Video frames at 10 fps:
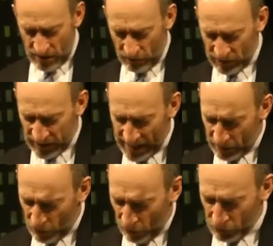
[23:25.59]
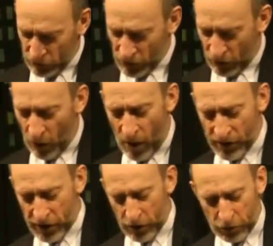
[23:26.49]
would like to
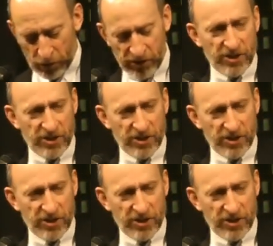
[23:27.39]
call the usual